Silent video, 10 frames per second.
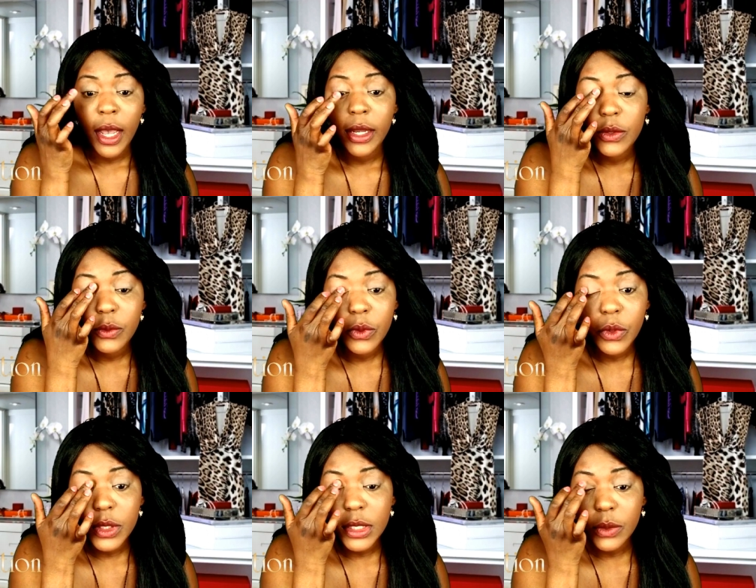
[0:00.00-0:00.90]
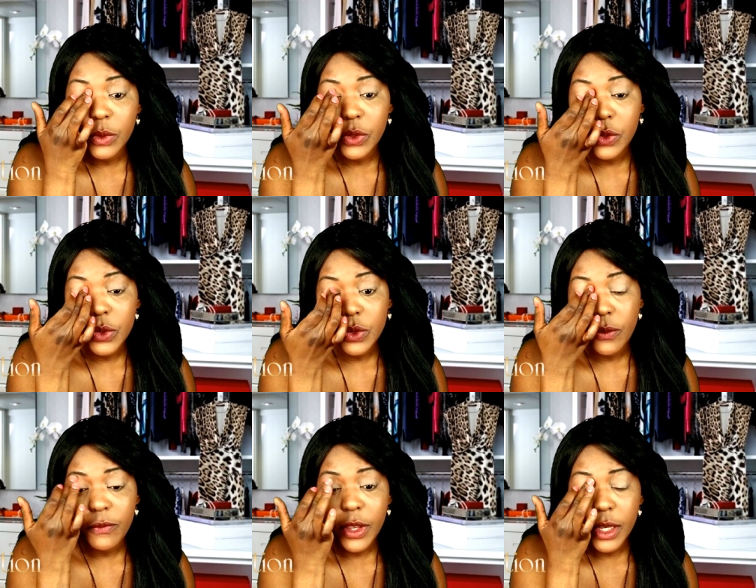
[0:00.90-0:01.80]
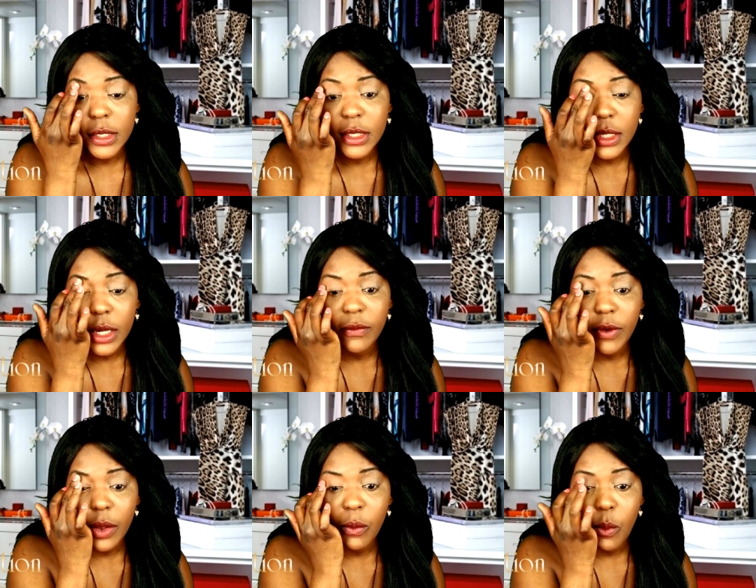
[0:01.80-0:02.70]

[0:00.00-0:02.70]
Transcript: and you will notice that when you use your fingers it kind of like